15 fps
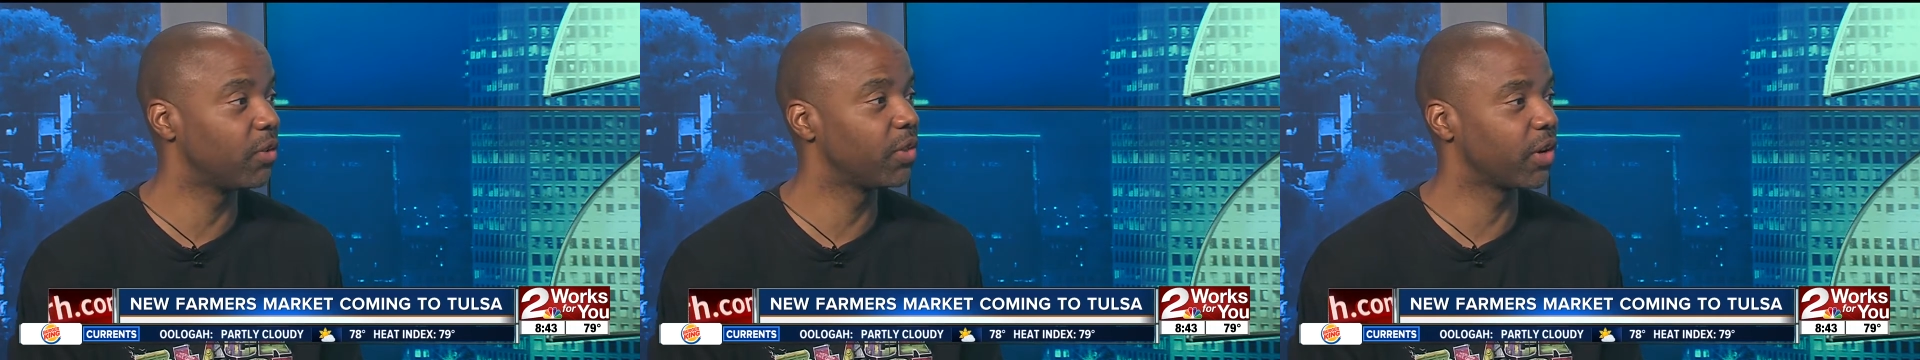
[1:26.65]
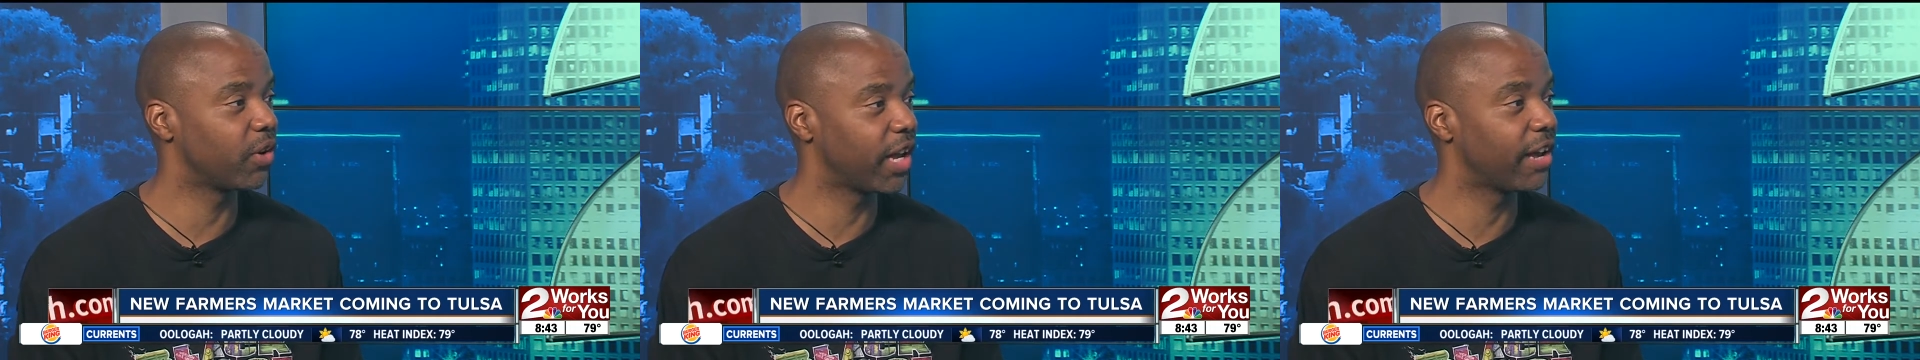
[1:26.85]

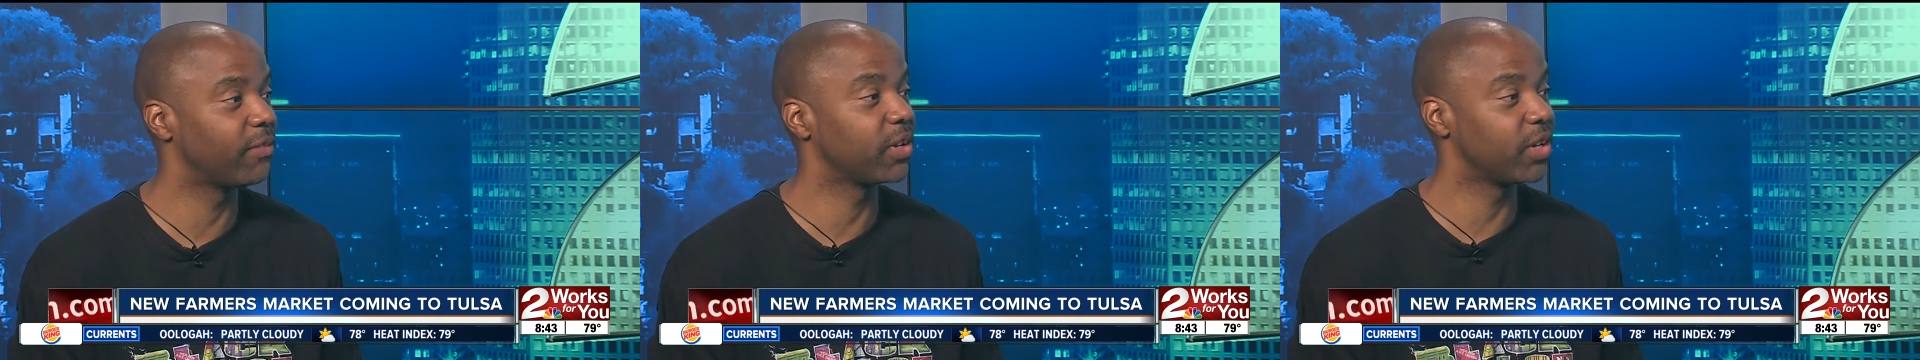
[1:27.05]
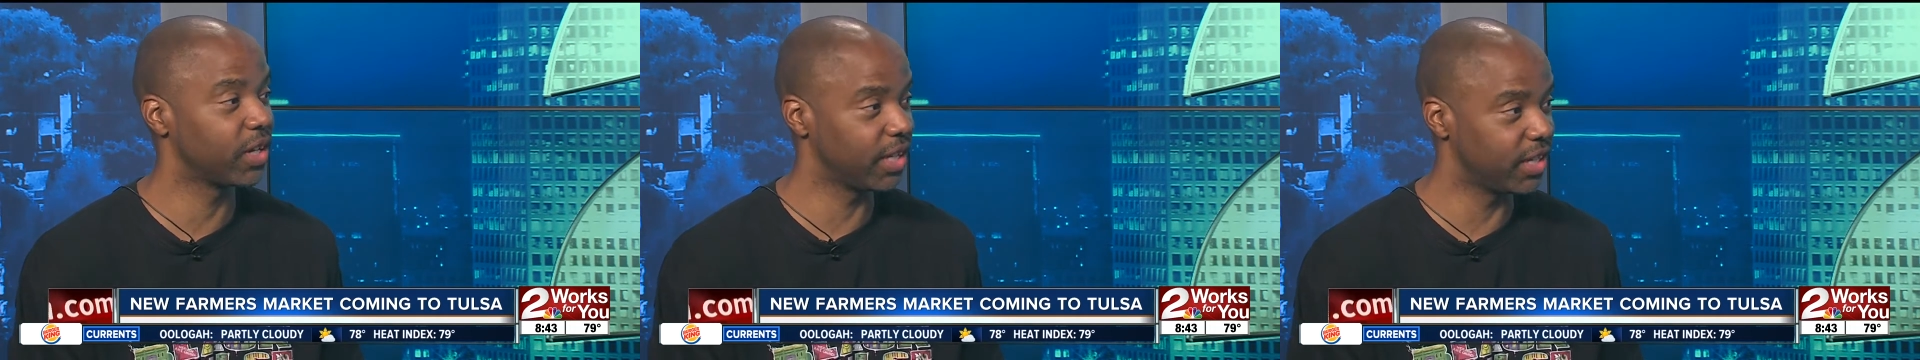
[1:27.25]
They're going to have
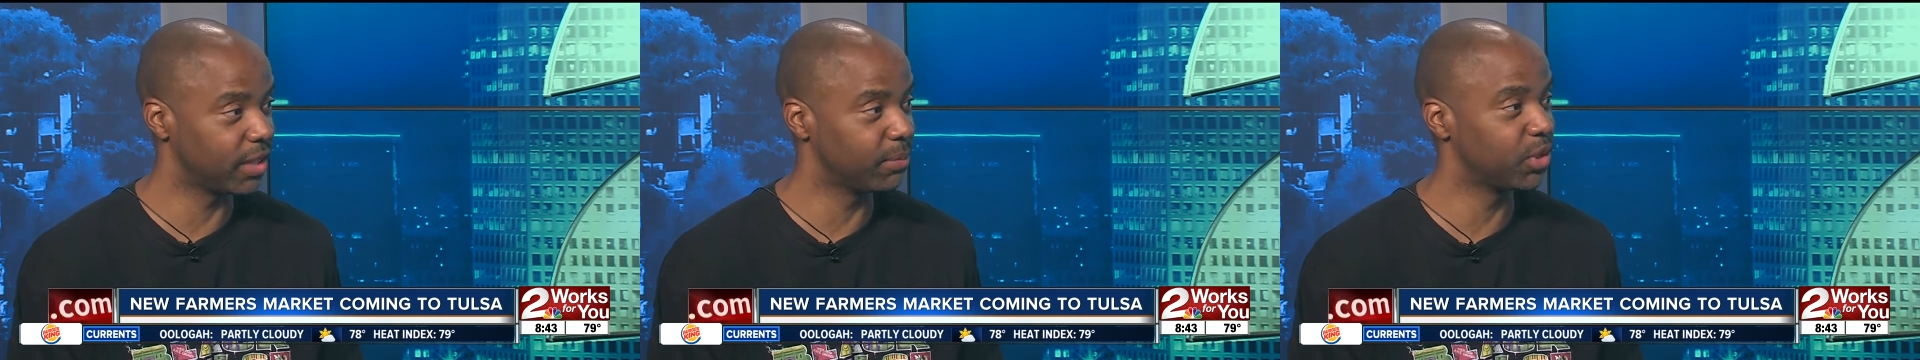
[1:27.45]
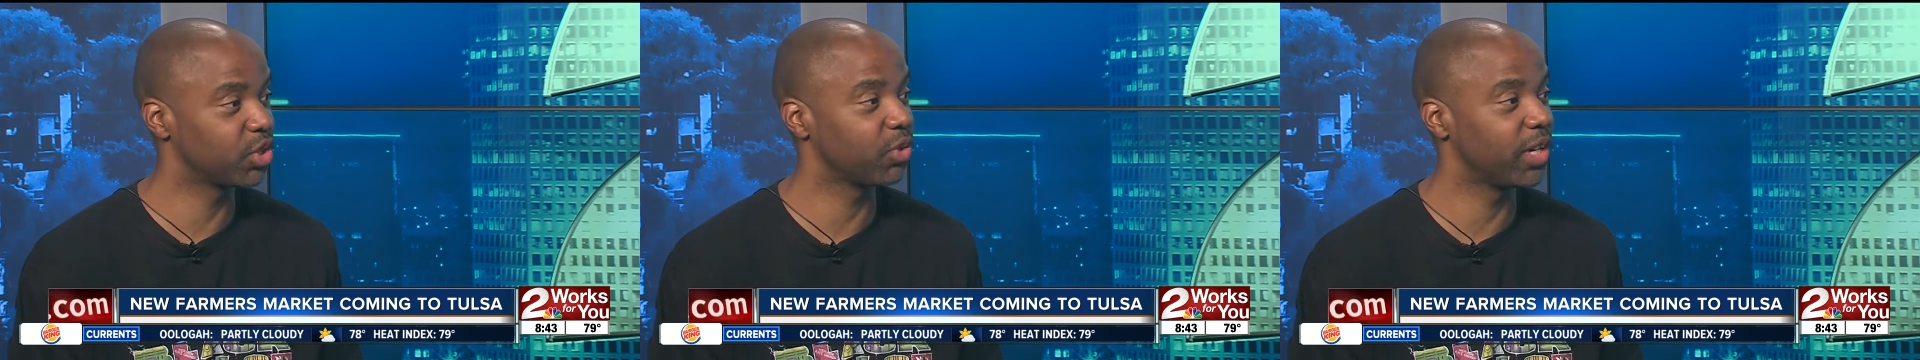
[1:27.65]
cooking
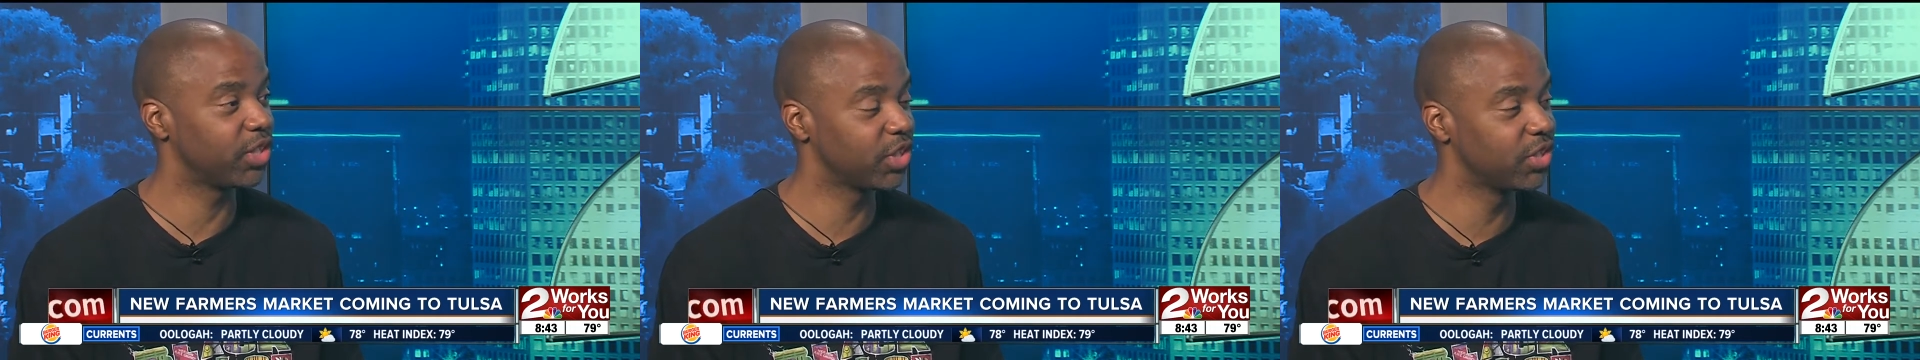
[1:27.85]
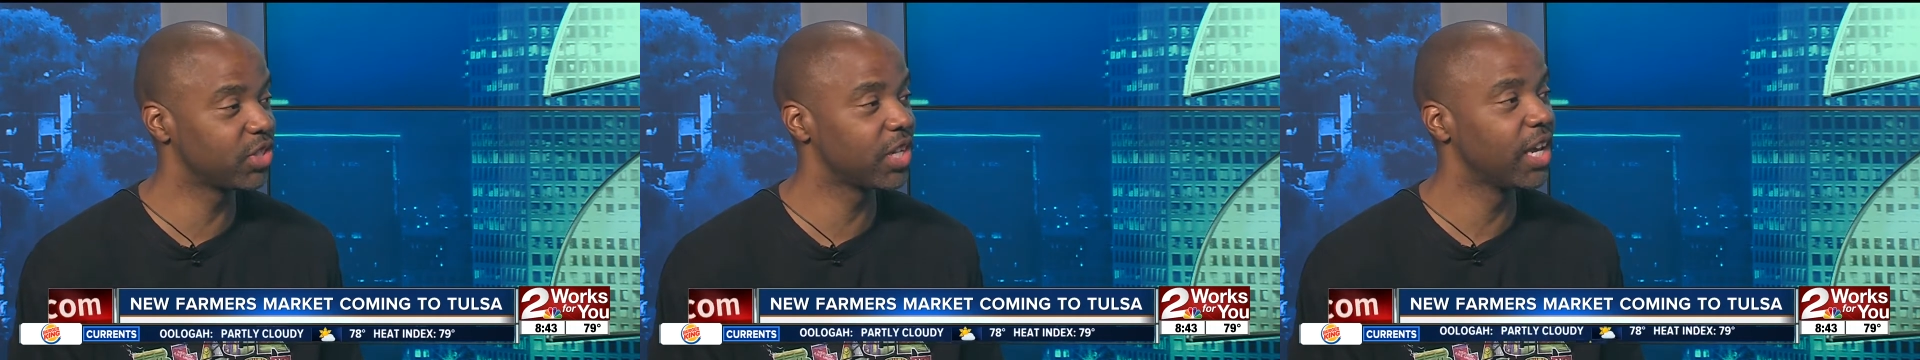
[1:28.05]

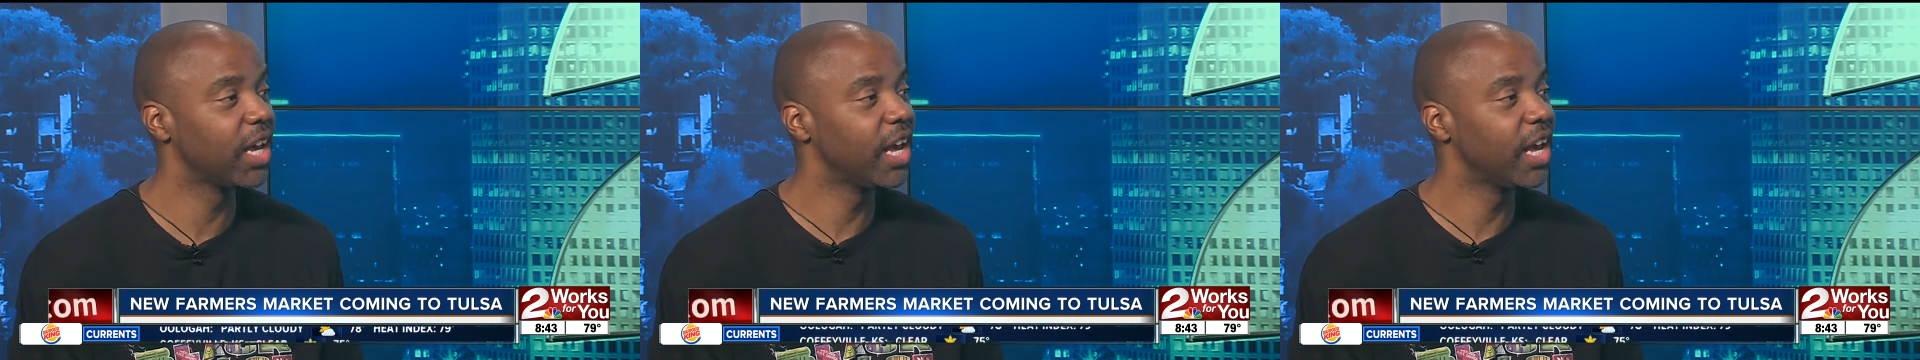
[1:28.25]
demonstrations